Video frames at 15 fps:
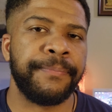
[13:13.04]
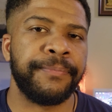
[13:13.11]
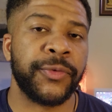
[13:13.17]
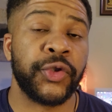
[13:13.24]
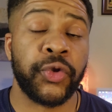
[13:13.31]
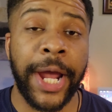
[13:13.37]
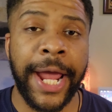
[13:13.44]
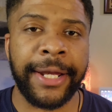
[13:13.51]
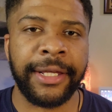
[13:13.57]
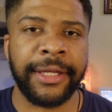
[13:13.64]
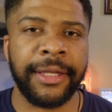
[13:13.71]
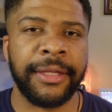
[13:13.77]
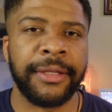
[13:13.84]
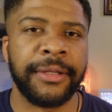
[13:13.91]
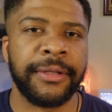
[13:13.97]
training,
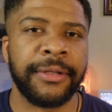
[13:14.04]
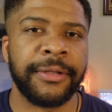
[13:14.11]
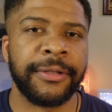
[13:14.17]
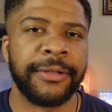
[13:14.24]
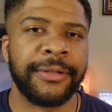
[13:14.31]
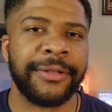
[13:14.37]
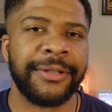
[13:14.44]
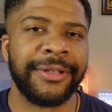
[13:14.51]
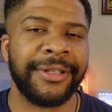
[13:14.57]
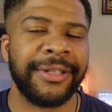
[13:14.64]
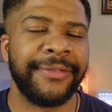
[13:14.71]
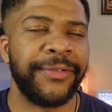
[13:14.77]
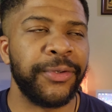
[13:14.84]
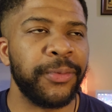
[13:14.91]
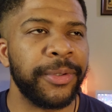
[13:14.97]

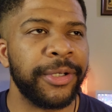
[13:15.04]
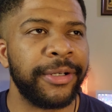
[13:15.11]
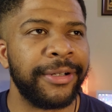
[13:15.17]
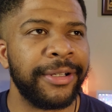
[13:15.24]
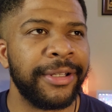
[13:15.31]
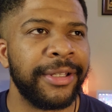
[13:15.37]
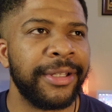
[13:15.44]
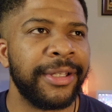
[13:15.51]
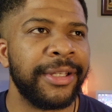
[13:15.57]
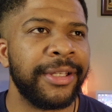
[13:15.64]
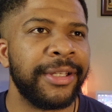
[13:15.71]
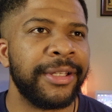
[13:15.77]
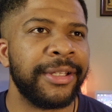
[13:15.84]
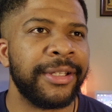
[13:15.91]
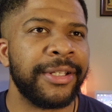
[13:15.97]
if you will.
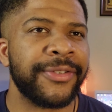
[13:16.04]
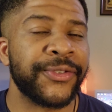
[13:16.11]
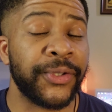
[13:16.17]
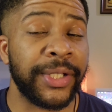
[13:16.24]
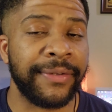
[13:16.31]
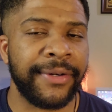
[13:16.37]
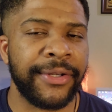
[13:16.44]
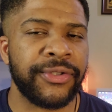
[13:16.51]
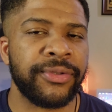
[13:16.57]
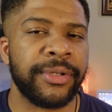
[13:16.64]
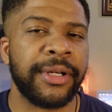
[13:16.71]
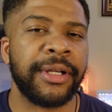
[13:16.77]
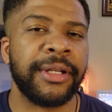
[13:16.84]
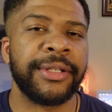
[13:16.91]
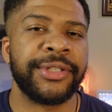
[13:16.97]
So give it a
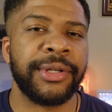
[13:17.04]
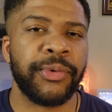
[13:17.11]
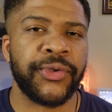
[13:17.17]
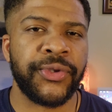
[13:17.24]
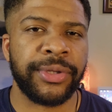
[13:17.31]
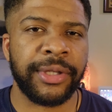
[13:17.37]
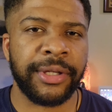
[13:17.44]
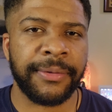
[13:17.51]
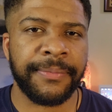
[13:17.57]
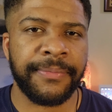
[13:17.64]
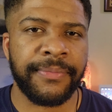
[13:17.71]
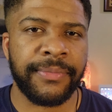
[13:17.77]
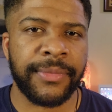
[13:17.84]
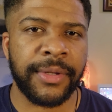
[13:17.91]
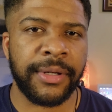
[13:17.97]
try. Tell me what you think.
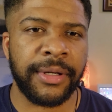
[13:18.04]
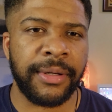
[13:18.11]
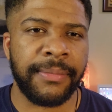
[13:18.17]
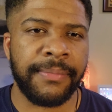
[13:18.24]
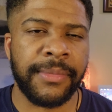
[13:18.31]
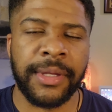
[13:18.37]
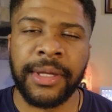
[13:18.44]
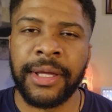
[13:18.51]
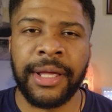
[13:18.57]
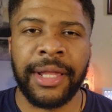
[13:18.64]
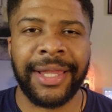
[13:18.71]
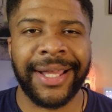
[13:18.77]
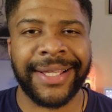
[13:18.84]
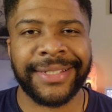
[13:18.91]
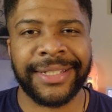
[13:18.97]
Like
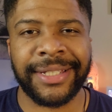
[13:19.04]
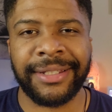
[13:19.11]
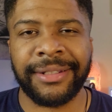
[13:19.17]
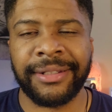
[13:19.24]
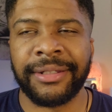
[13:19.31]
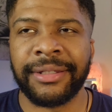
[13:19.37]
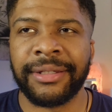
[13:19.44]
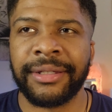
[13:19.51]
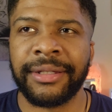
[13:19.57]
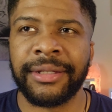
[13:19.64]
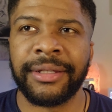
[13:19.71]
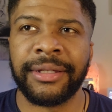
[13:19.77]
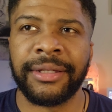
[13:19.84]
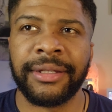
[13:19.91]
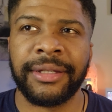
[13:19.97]
I said,
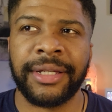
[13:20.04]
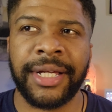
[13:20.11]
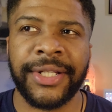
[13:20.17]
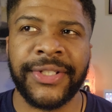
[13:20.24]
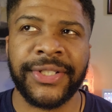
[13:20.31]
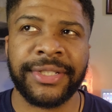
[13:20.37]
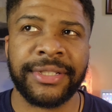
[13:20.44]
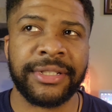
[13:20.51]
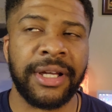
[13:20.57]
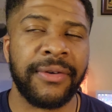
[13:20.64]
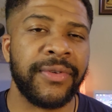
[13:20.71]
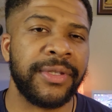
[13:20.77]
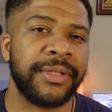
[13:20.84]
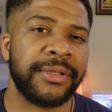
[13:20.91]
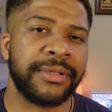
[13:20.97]
I just
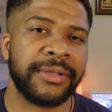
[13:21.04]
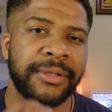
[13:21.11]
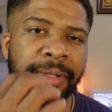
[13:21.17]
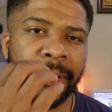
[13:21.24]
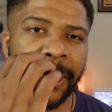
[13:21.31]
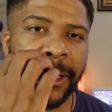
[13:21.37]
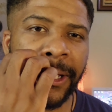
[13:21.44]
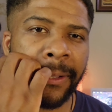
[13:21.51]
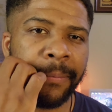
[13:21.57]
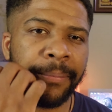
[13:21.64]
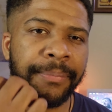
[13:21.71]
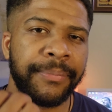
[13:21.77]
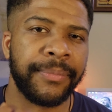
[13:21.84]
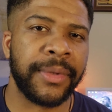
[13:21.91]
discovered this, and